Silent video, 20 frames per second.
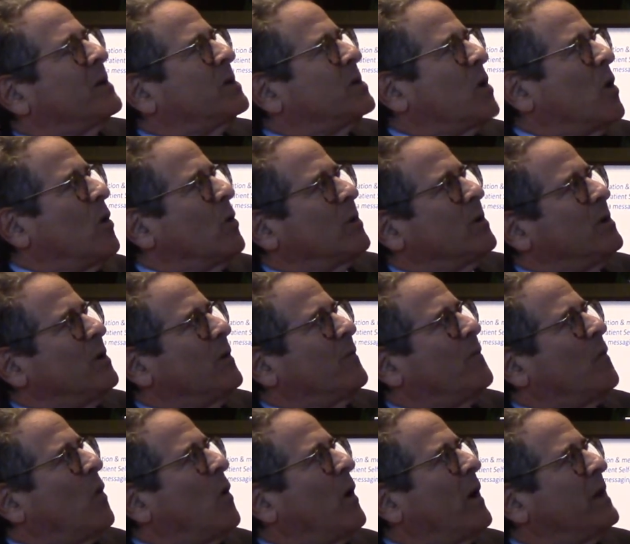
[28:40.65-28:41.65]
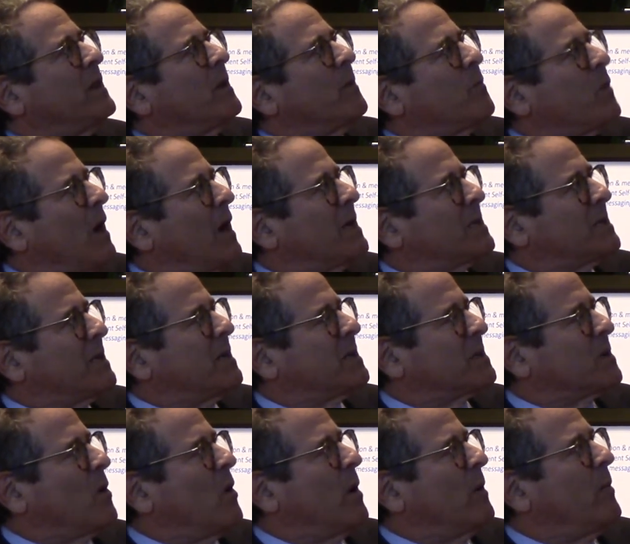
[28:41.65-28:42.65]
Totally avoid the
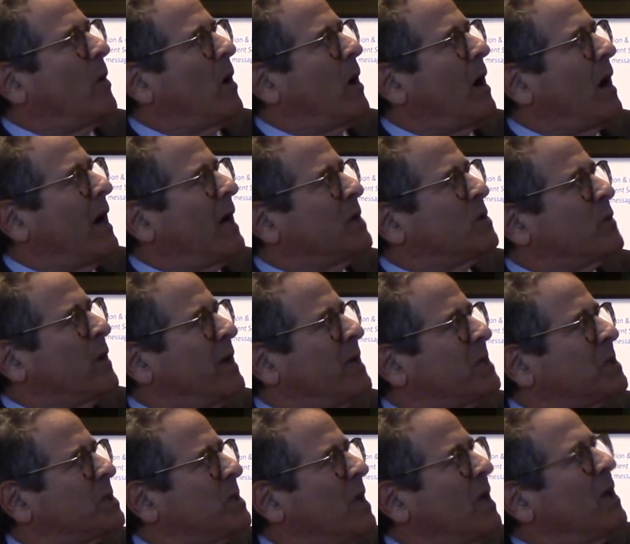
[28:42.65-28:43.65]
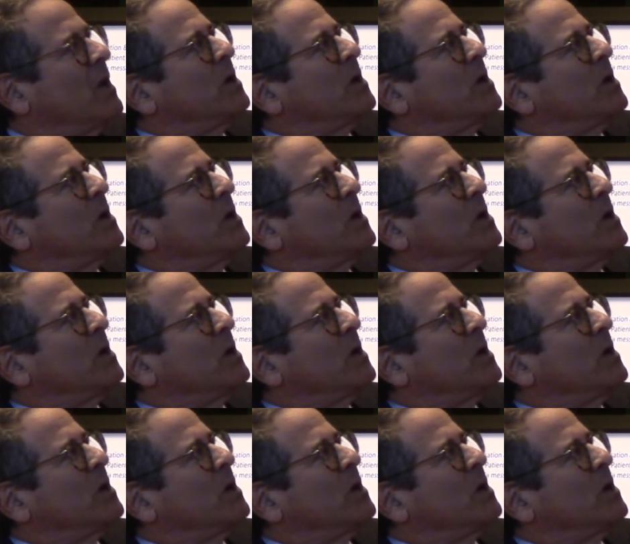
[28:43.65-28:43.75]
processed carbohydrates.